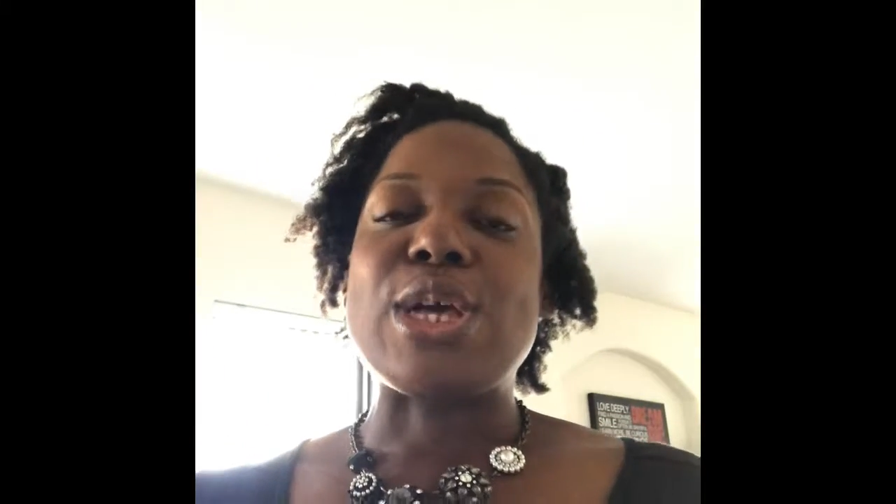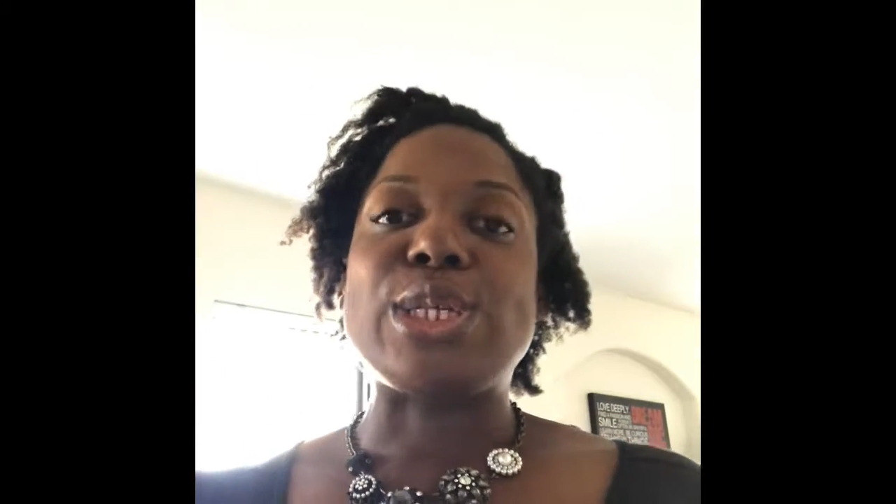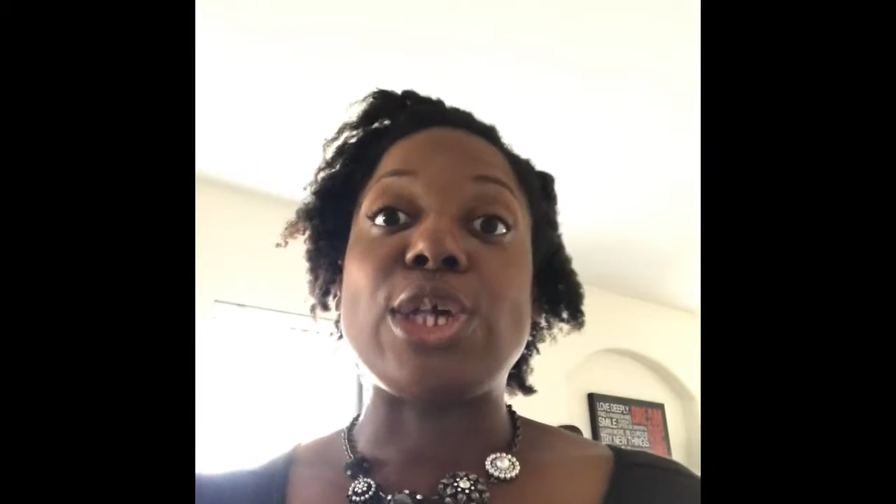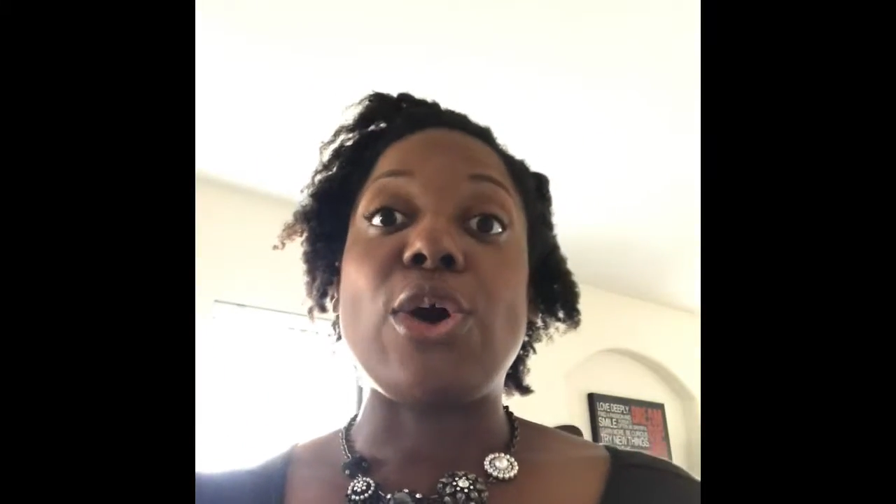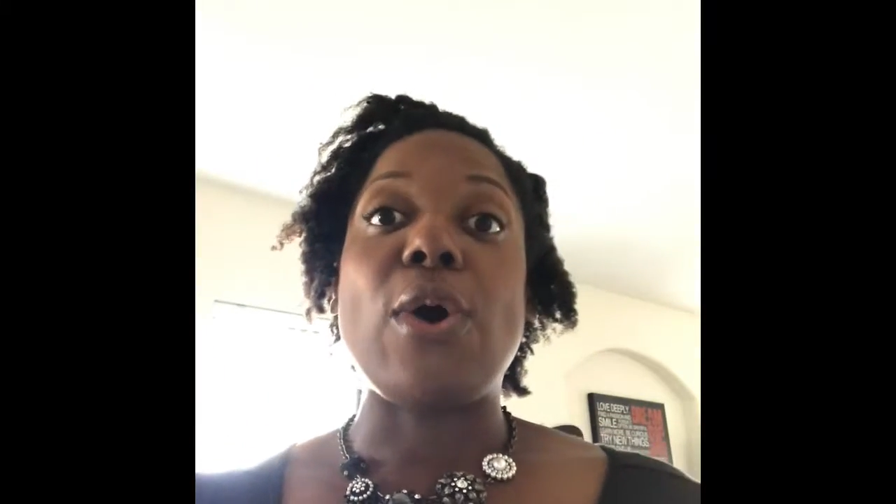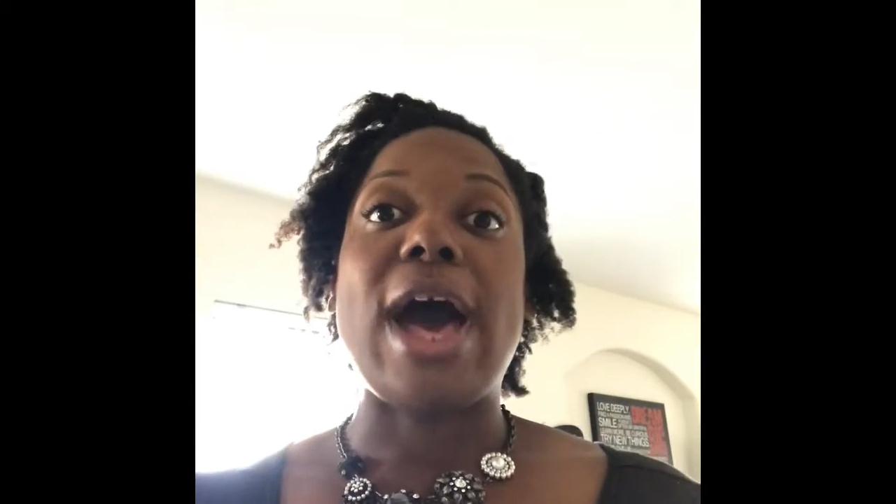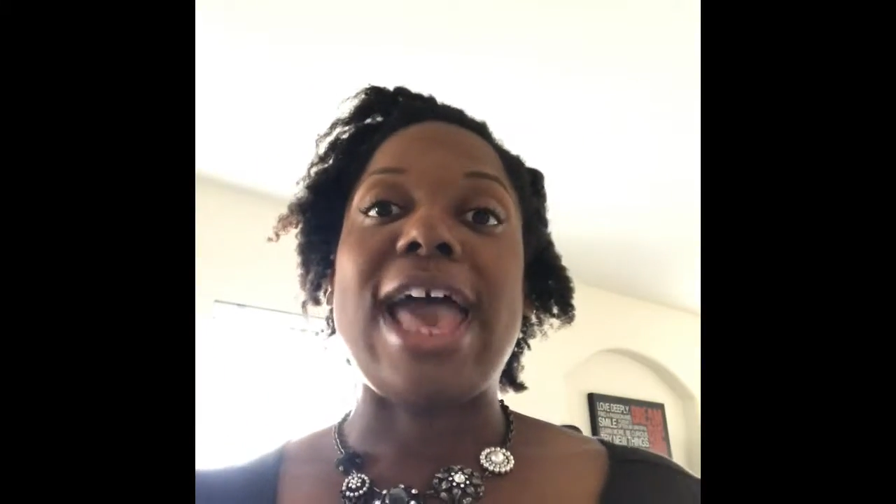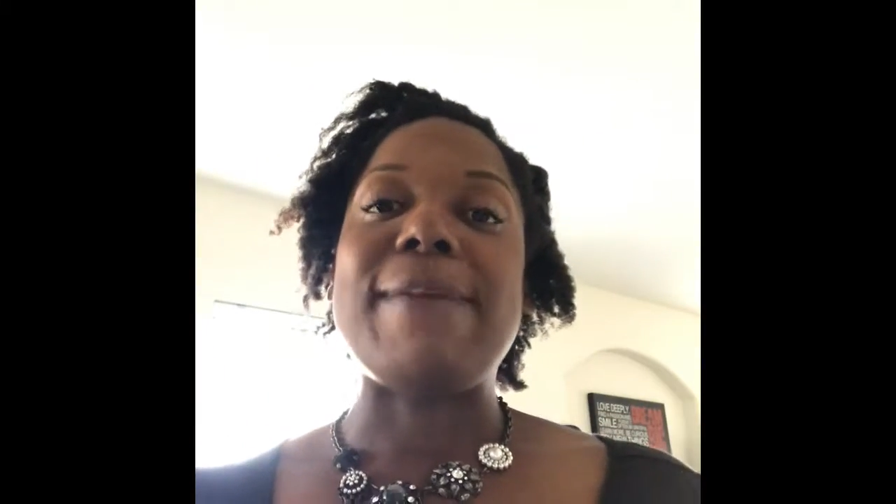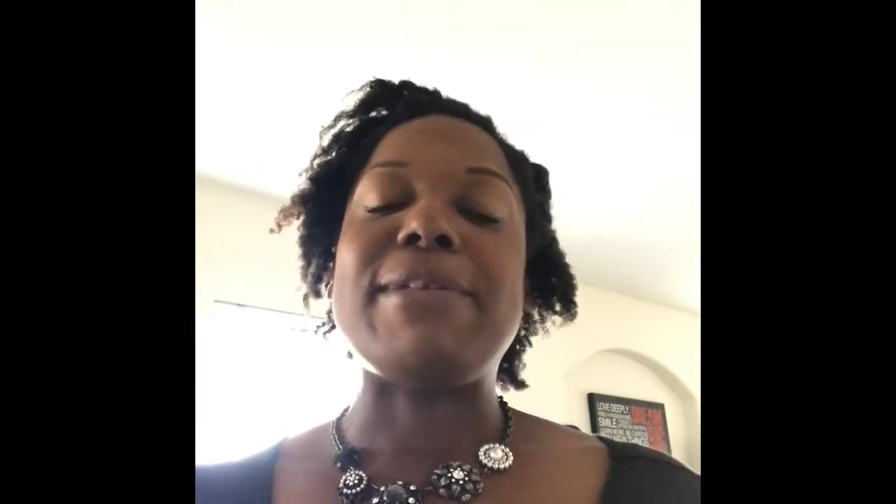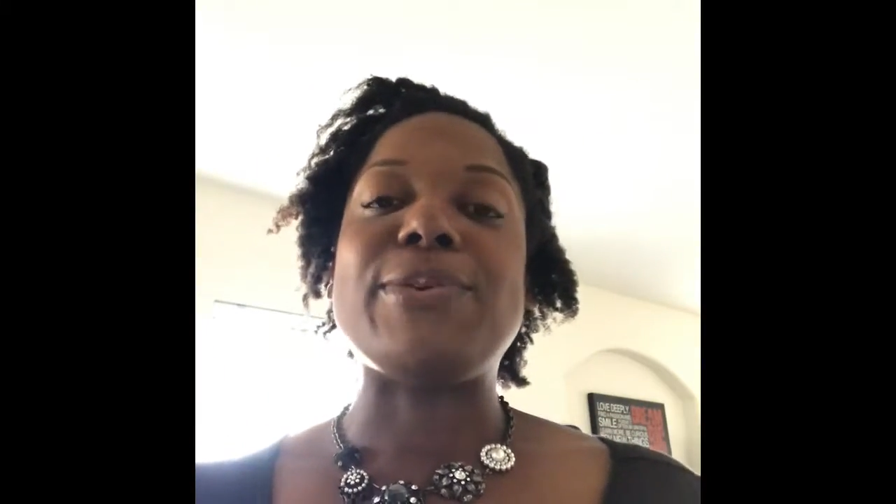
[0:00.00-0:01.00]
So
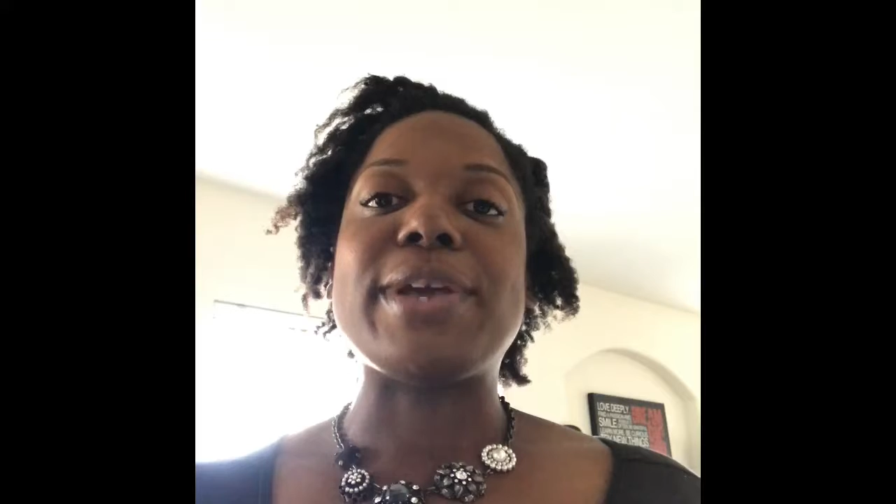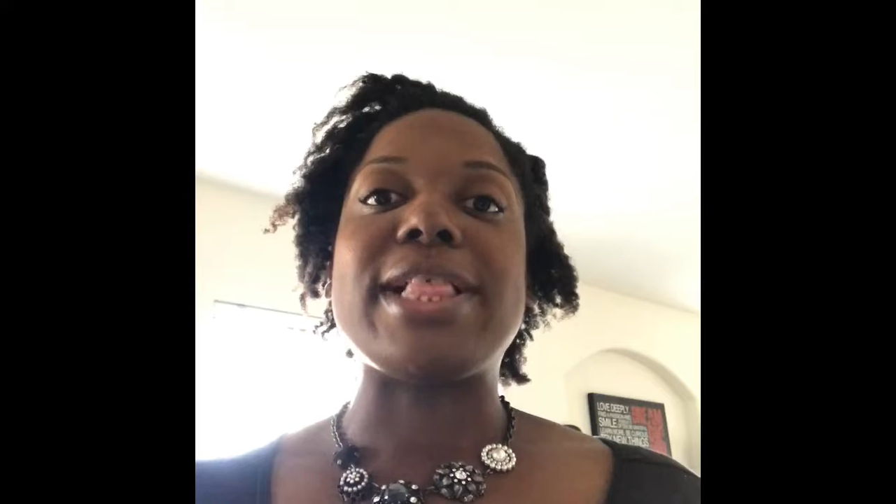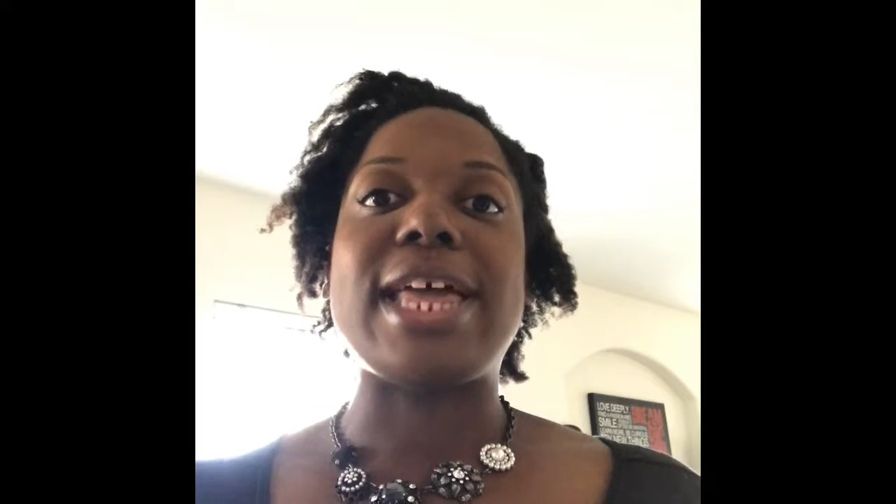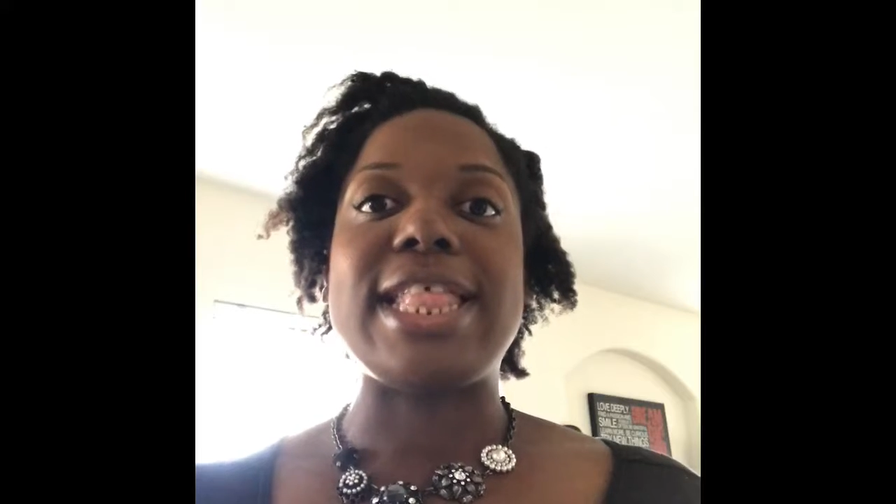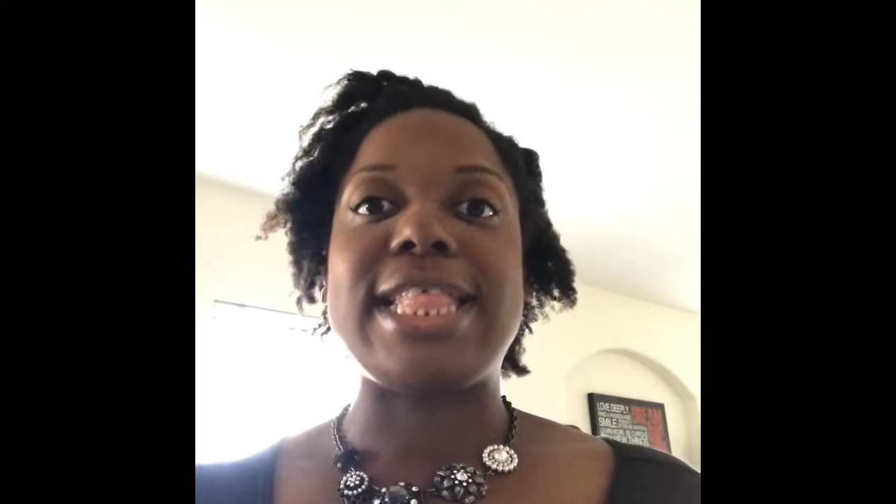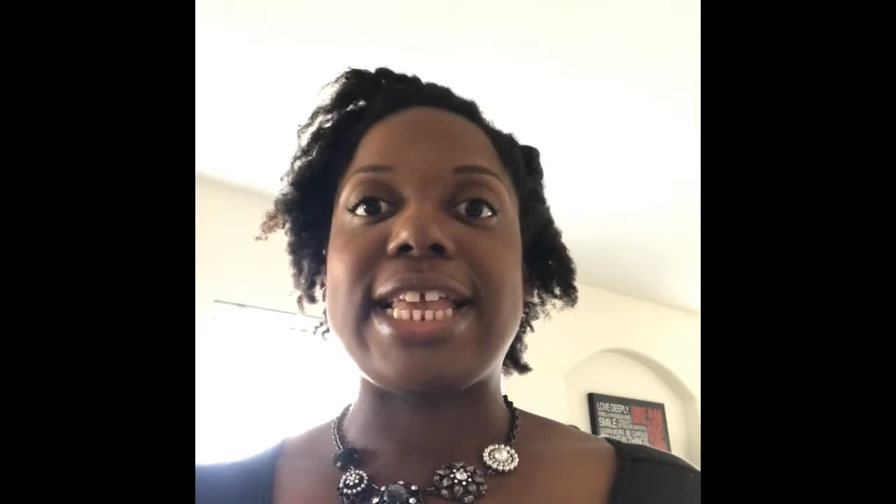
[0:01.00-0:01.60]
I have been doing a lot of